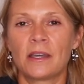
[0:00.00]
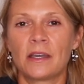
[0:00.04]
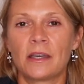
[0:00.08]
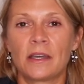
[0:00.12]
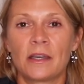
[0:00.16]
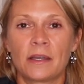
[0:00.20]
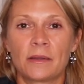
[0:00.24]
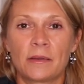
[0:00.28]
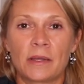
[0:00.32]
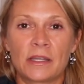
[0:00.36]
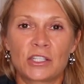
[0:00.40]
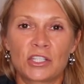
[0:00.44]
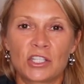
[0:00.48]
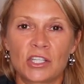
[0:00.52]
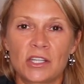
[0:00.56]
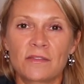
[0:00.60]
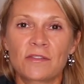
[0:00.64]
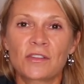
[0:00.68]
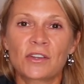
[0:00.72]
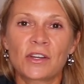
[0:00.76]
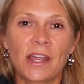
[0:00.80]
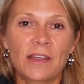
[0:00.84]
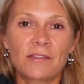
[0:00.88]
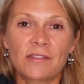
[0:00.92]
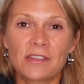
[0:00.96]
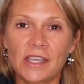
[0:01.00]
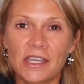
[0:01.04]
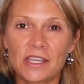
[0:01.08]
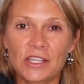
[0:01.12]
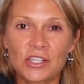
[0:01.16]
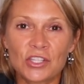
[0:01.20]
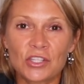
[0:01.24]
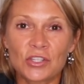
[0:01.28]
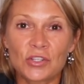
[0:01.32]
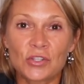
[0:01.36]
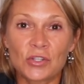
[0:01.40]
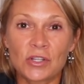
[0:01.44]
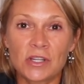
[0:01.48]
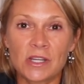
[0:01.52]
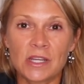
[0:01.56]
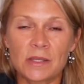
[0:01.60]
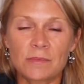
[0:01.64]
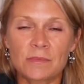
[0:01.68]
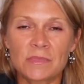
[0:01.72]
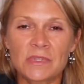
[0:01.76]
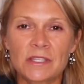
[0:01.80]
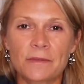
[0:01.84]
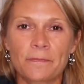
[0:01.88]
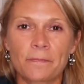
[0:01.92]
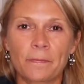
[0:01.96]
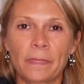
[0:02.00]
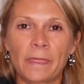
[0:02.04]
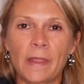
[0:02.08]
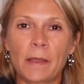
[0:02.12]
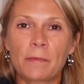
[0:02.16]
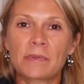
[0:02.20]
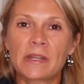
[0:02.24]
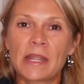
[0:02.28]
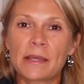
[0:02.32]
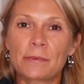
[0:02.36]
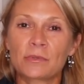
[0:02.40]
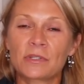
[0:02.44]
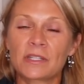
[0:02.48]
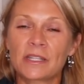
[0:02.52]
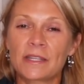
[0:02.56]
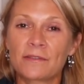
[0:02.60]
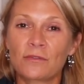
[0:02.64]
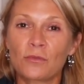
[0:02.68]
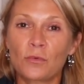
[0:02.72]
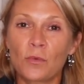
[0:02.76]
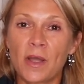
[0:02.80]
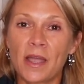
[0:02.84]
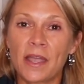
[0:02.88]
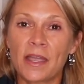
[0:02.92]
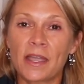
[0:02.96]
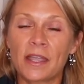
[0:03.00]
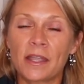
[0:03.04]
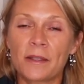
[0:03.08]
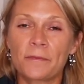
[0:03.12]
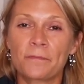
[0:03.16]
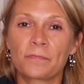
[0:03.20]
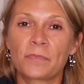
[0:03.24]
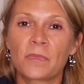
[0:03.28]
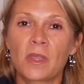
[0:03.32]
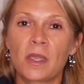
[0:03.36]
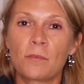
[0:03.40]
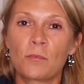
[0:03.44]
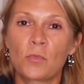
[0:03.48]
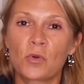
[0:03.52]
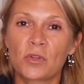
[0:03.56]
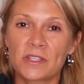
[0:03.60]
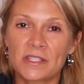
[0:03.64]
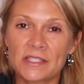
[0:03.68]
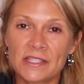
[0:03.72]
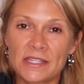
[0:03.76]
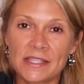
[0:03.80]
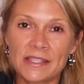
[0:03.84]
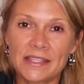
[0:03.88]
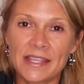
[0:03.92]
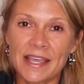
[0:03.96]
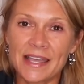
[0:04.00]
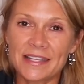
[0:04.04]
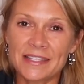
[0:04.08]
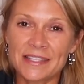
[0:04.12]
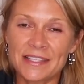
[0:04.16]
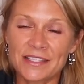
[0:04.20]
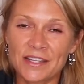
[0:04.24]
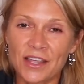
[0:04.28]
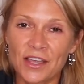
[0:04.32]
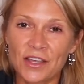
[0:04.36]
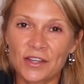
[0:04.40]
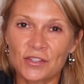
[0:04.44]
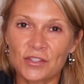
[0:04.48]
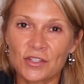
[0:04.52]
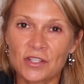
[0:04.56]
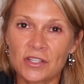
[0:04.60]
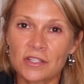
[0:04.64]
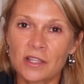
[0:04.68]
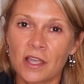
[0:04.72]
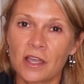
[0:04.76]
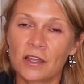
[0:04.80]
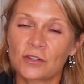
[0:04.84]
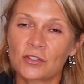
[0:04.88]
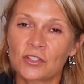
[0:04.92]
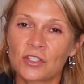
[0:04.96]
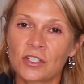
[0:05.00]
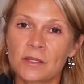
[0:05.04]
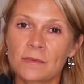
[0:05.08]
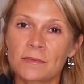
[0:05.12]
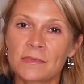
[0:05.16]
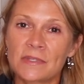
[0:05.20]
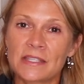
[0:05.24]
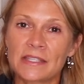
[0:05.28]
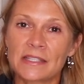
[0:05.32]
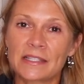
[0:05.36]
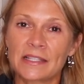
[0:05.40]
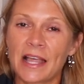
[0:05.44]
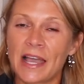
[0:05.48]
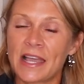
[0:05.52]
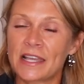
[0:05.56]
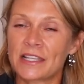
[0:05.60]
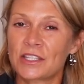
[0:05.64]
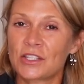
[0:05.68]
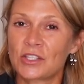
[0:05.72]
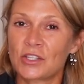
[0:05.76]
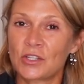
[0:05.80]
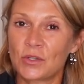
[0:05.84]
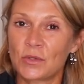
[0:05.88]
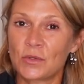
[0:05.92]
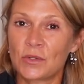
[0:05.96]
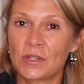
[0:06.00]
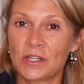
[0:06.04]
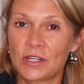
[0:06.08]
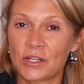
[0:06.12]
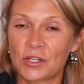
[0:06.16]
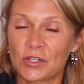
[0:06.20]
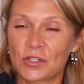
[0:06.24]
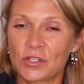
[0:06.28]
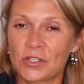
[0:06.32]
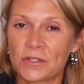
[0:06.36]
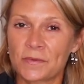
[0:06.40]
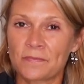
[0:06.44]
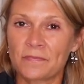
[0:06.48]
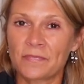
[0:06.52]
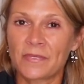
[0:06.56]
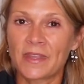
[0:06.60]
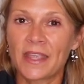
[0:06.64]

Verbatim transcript: uh, achieve their aviation dreams. I've been able to give away more than $10,000 in scholarships in the last two years.